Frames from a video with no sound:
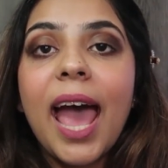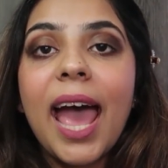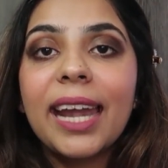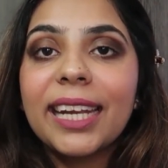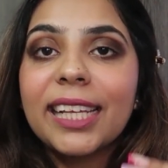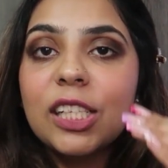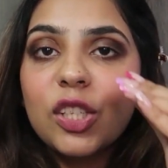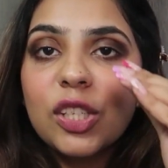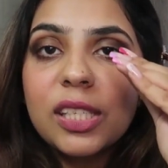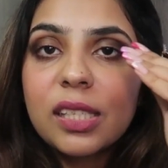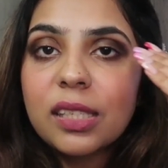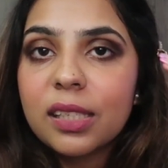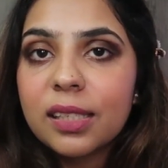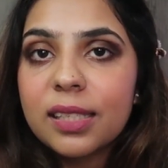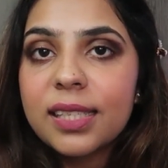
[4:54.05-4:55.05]
and I'll
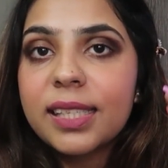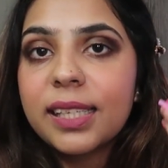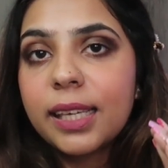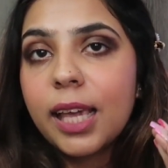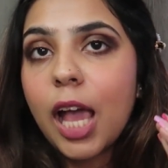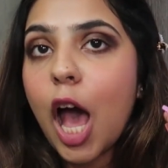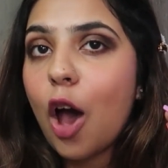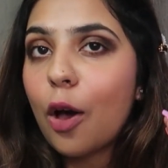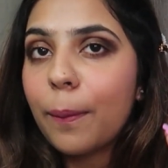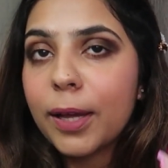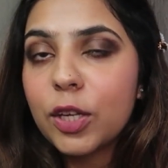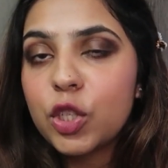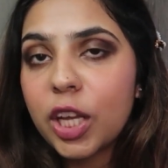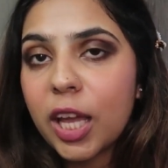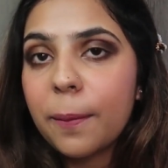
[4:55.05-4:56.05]
just see how
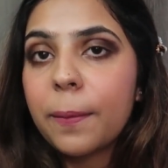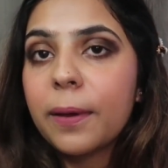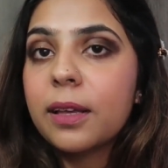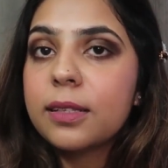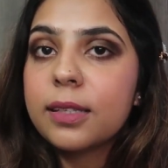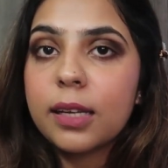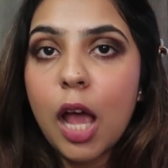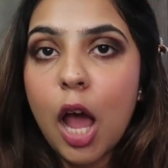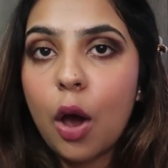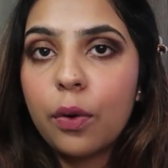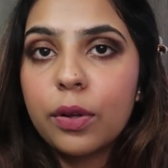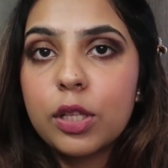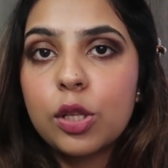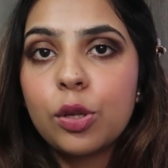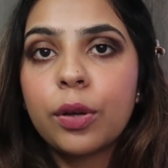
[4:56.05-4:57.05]
my shape is and
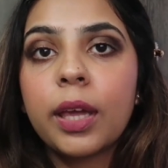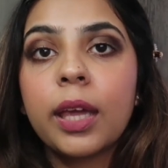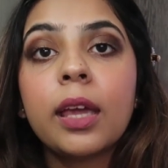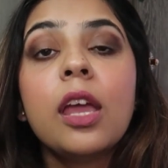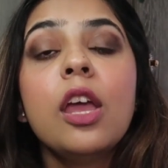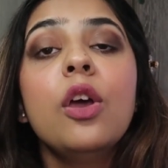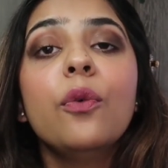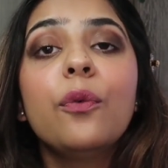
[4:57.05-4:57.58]
how it's looking.